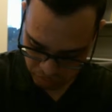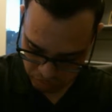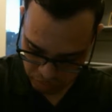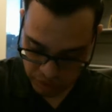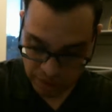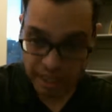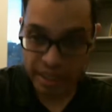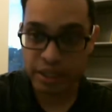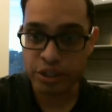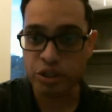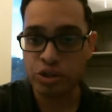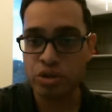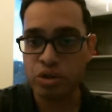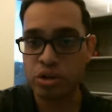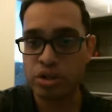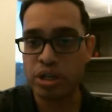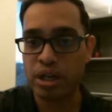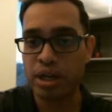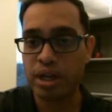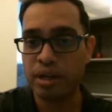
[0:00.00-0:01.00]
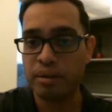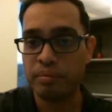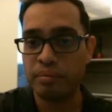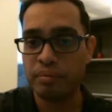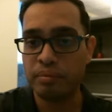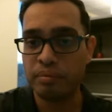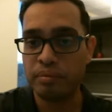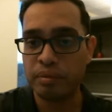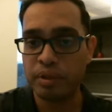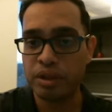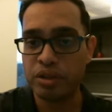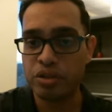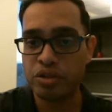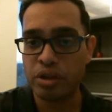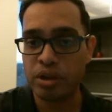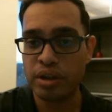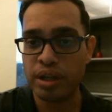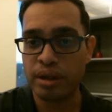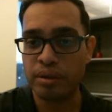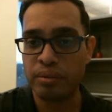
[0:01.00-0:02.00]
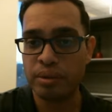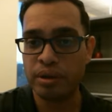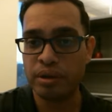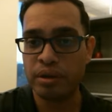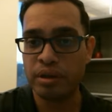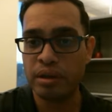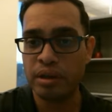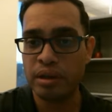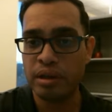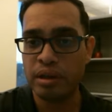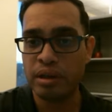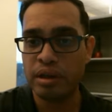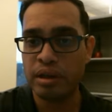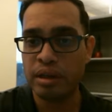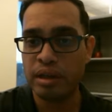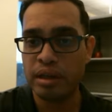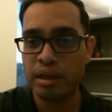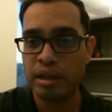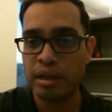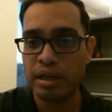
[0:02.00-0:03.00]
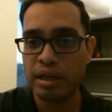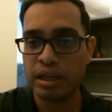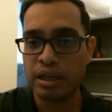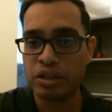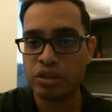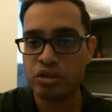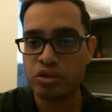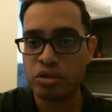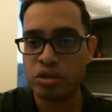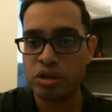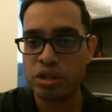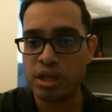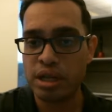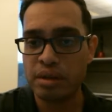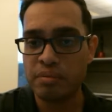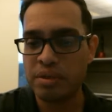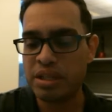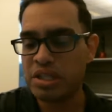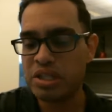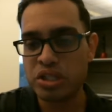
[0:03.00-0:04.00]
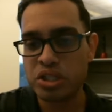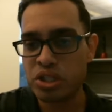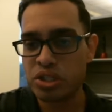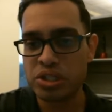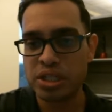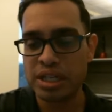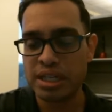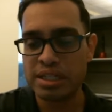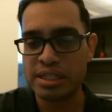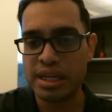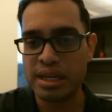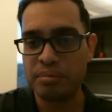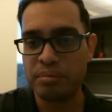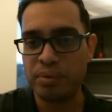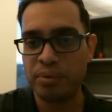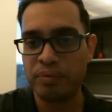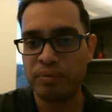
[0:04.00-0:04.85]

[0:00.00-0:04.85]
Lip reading: extra time. Let's try that one. Extra time. This is just an example.